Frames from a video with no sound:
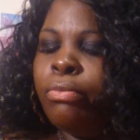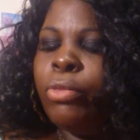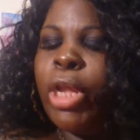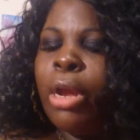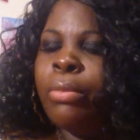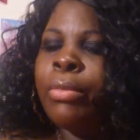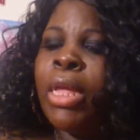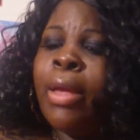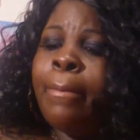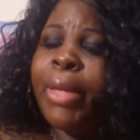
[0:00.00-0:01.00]
No.
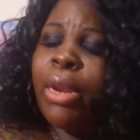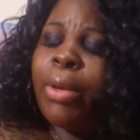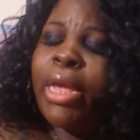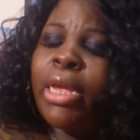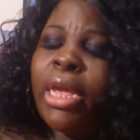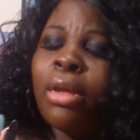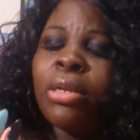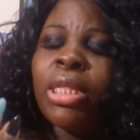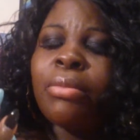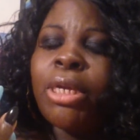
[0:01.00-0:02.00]
But anyway, hell,
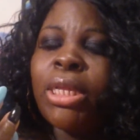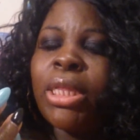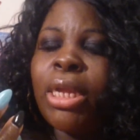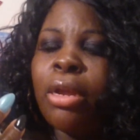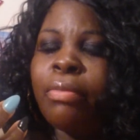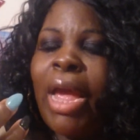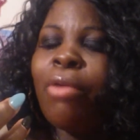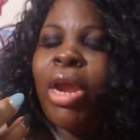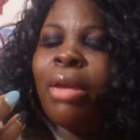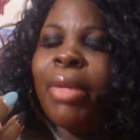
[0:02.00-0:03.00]
this is some good stuff.
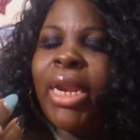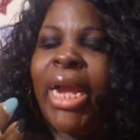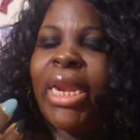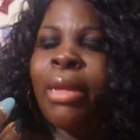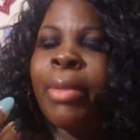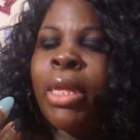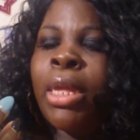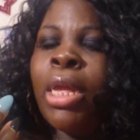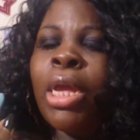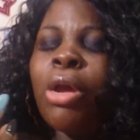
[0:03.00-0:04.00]
I recommend it, goddammit.
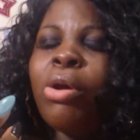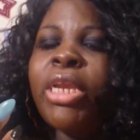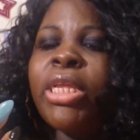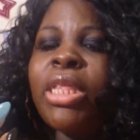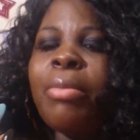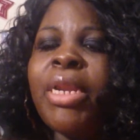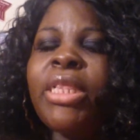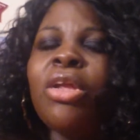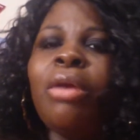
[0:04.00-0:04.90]
Go get you some of this